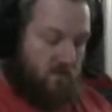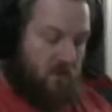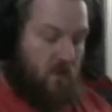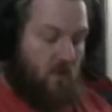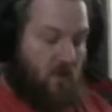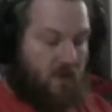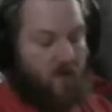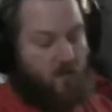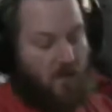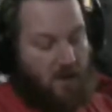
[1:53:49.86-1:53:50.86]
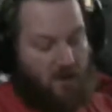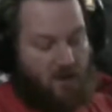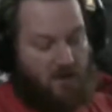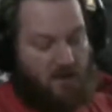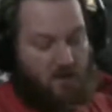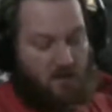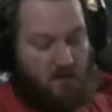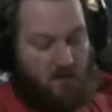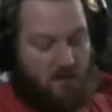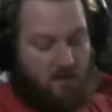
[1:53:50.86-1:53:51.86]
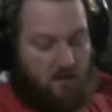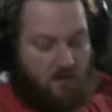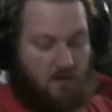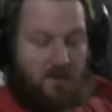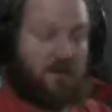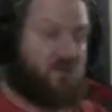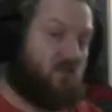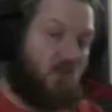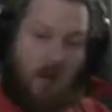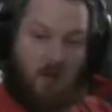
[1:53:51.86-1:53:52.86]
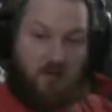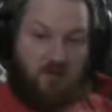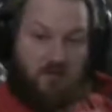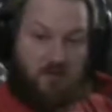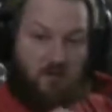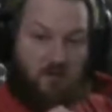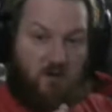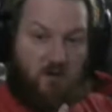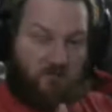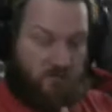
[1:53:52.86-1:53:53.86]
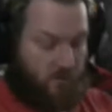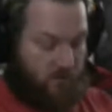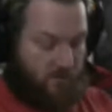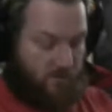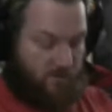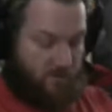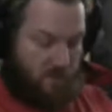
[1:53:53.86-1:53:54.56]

So I had to wait, I think like 2 hours for a new one of those to print.